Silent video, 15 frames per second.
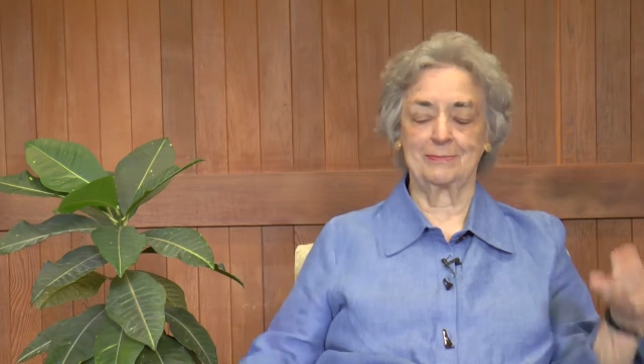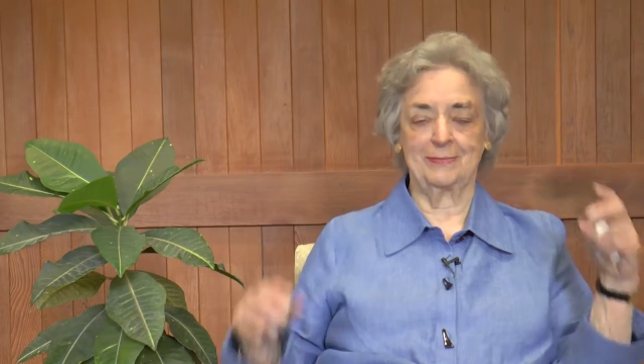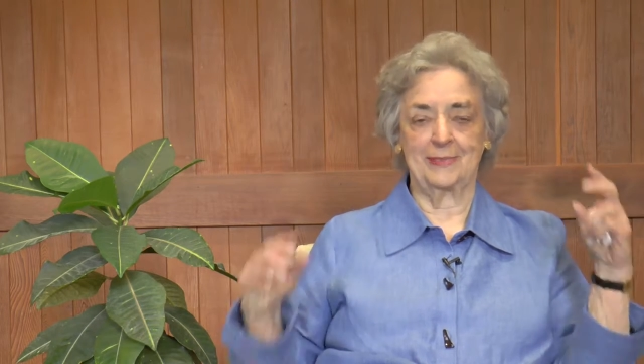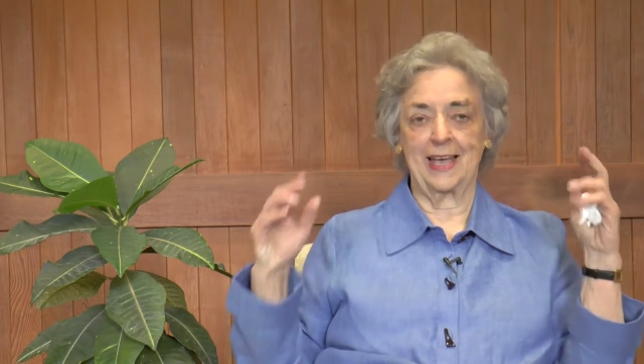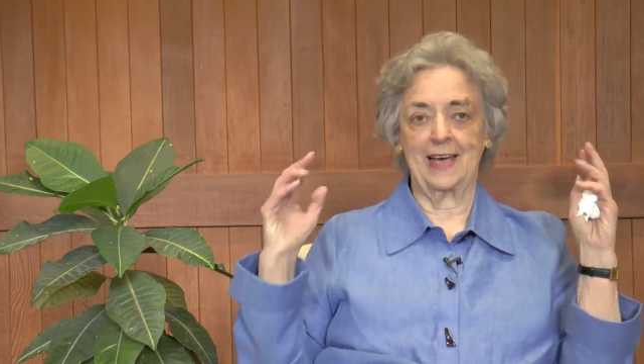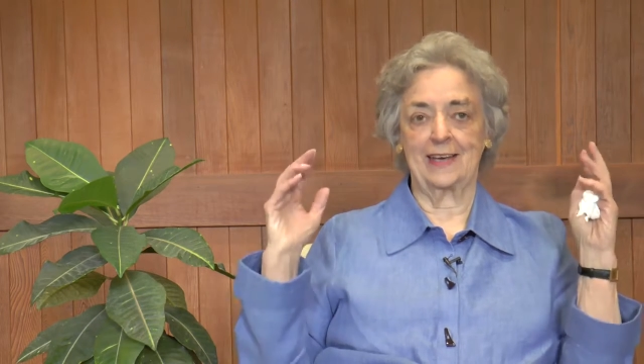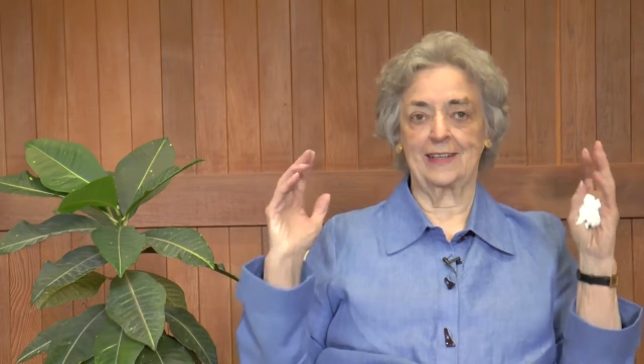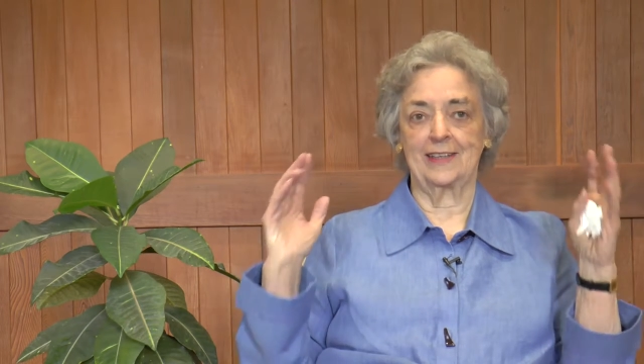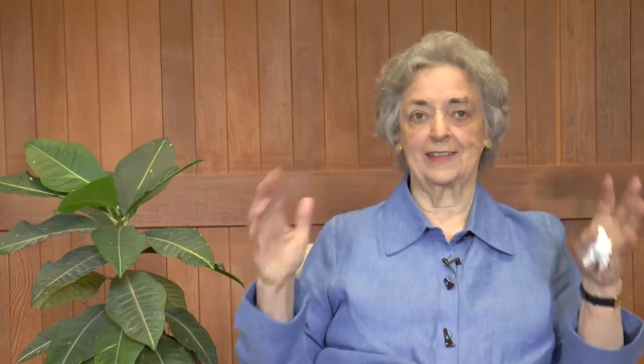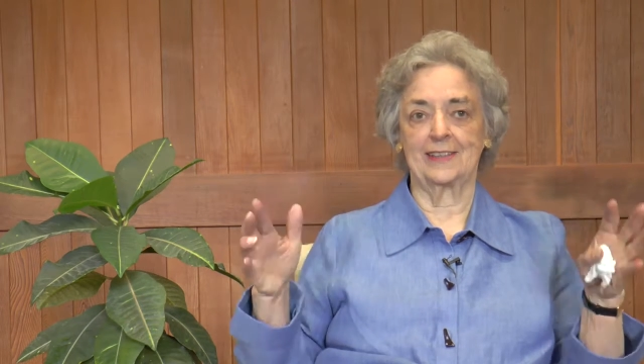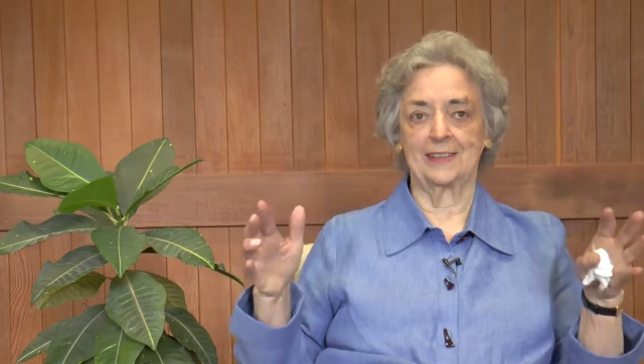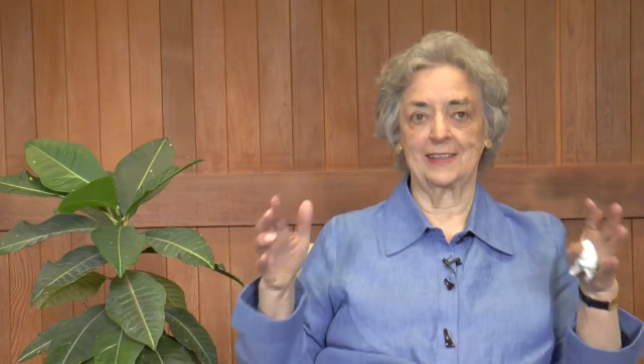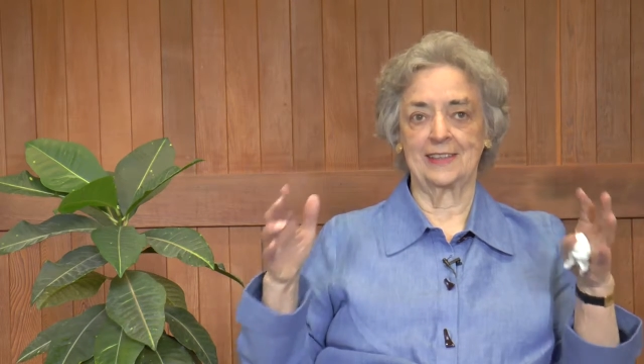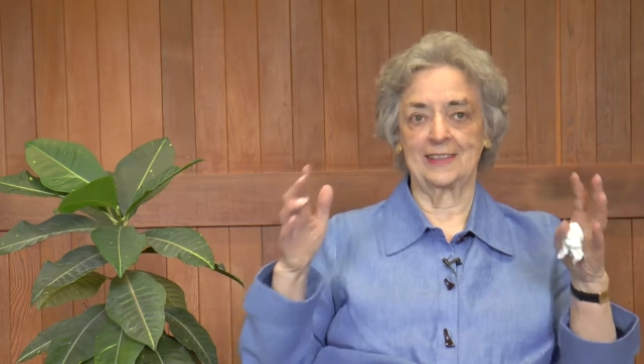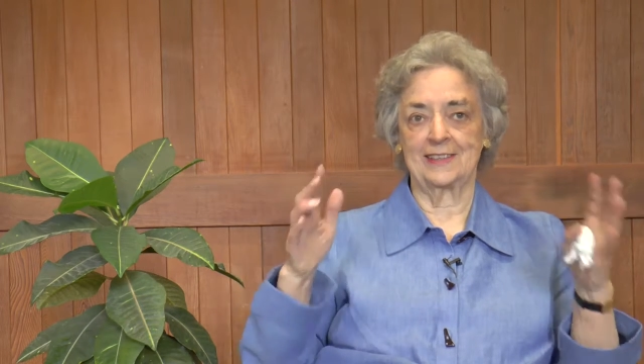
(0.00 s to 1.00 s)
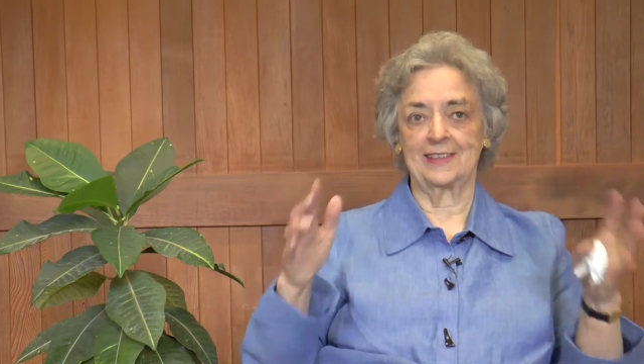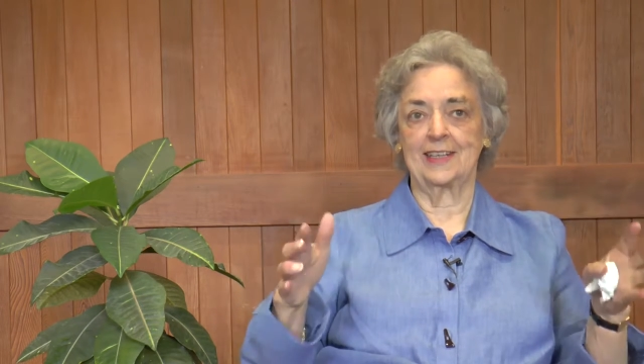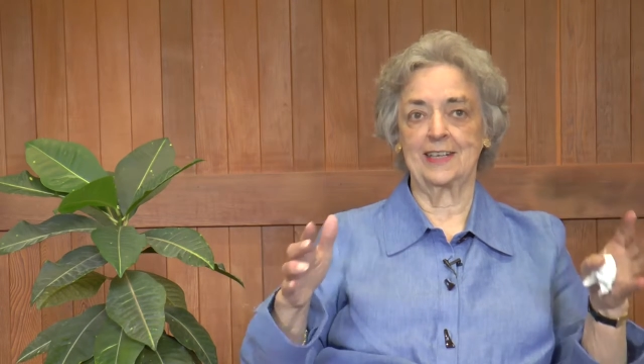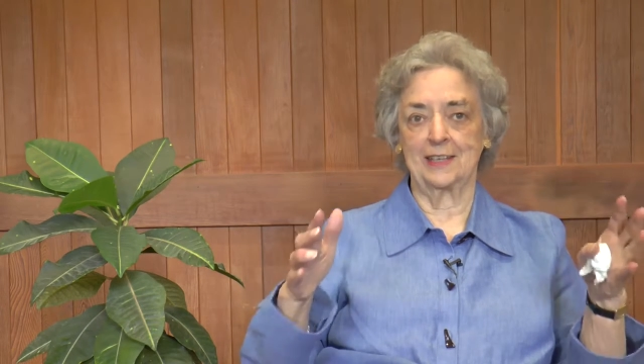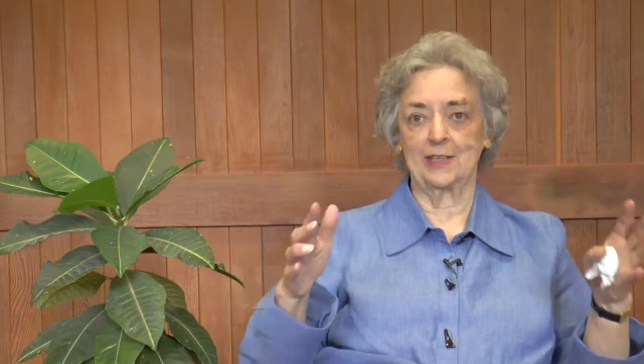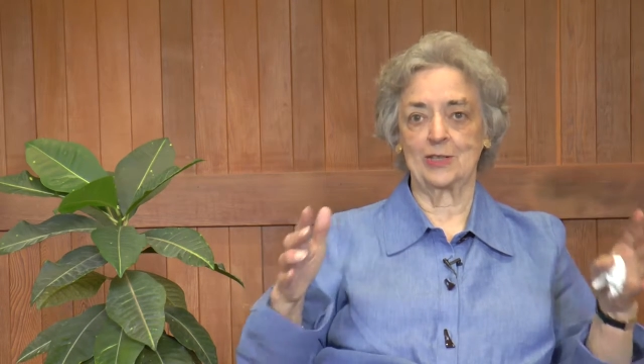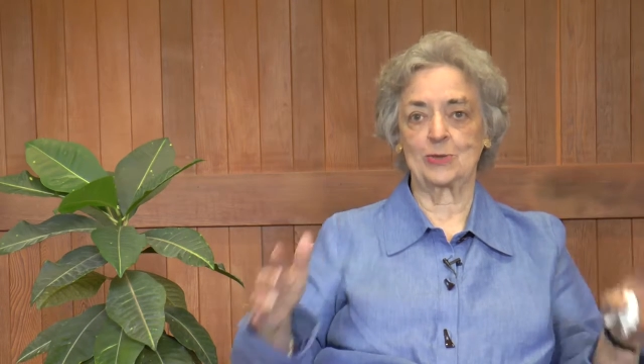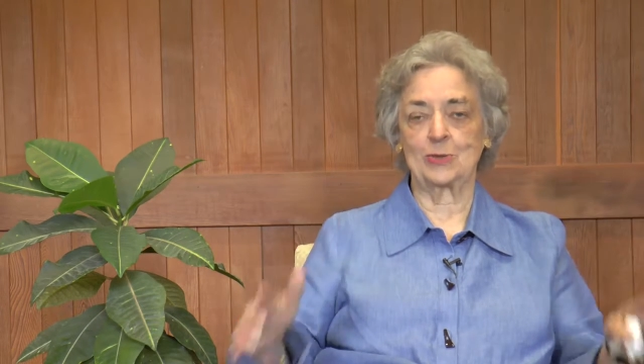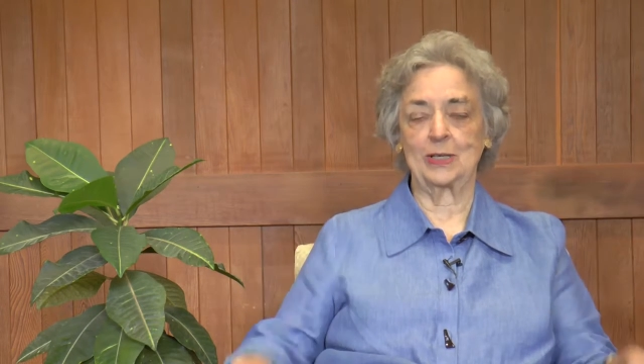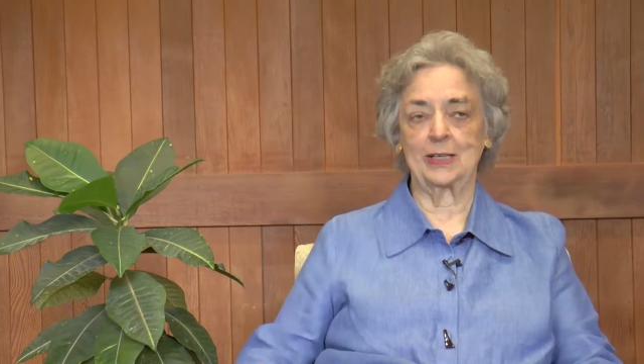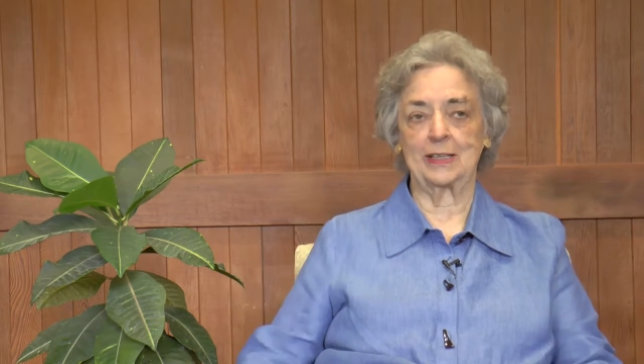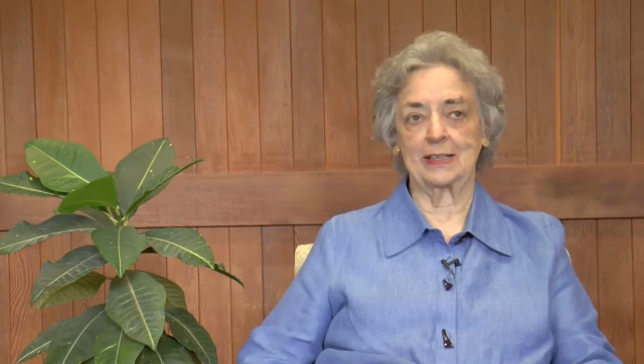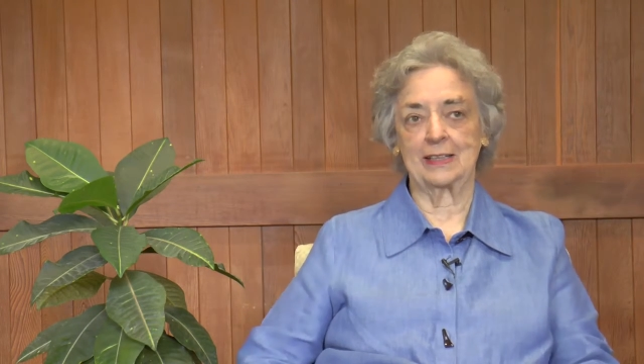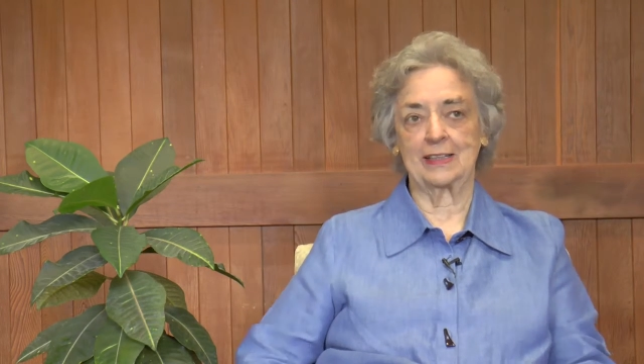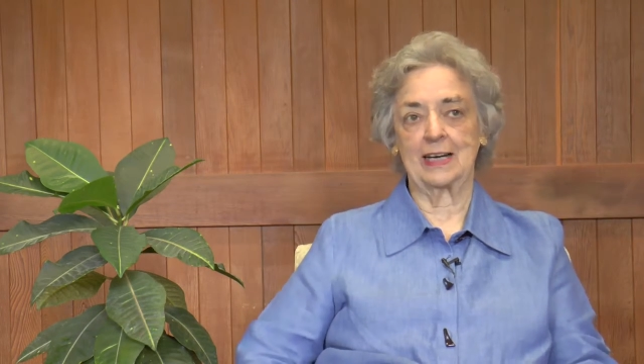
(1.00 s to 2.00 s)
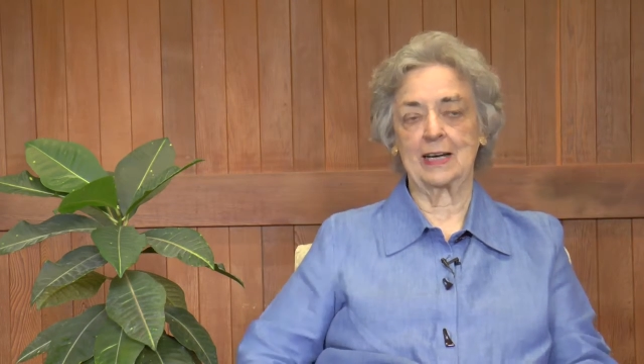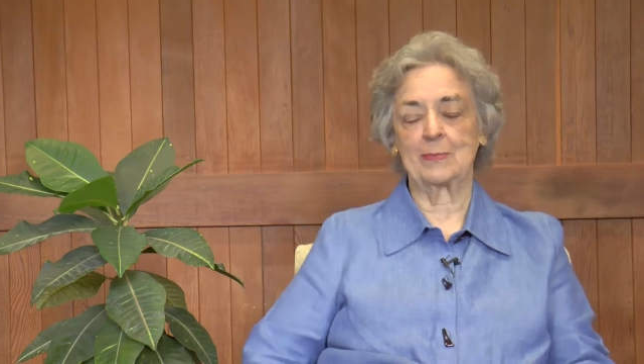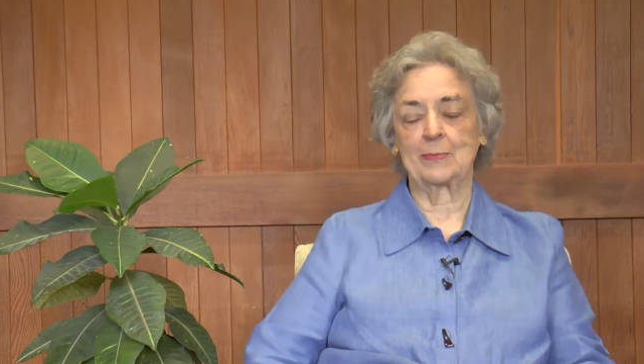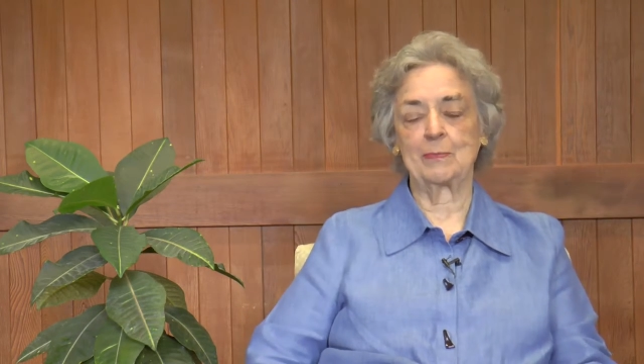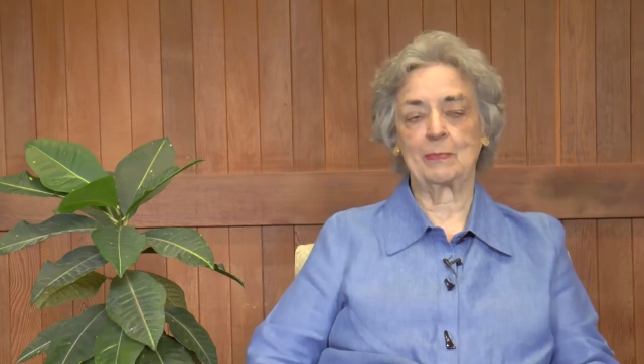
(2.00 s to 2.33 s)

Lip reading: that hill and seeing the tree there, I